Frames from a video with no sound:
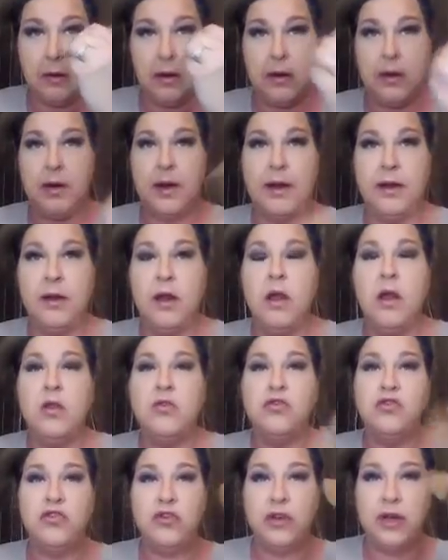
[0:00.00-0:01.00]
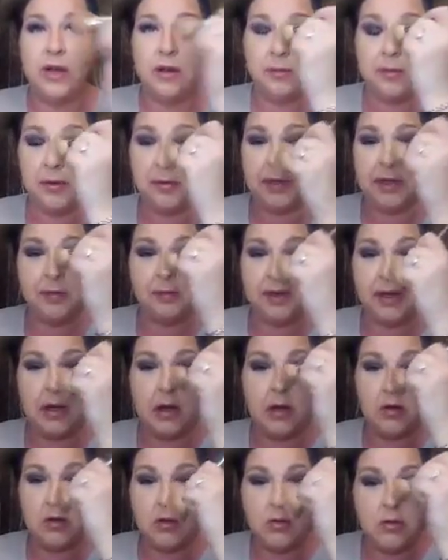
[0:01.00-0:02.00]
Alright, so now I'm going to blend my
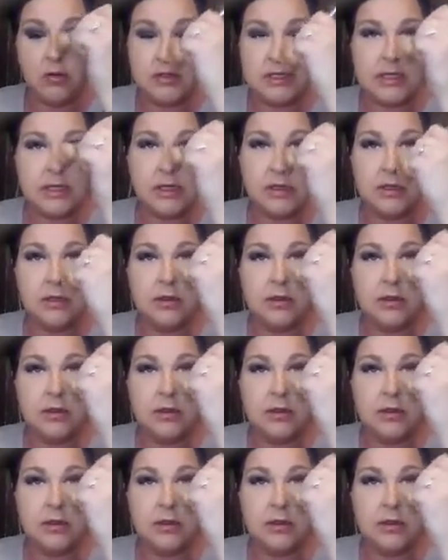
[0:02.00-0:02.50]
nose.